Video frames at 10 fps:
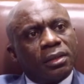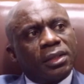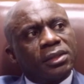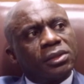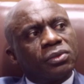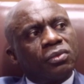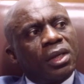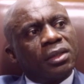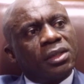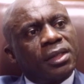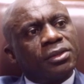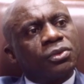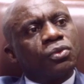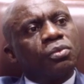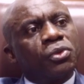that is why there is
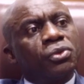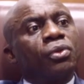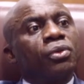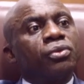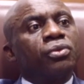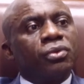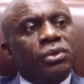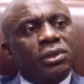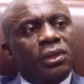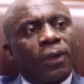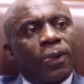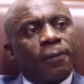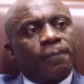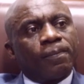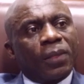so much continuity
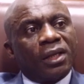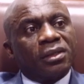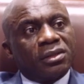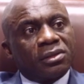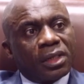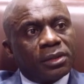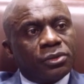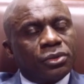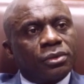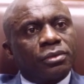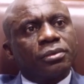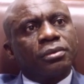in the tradition.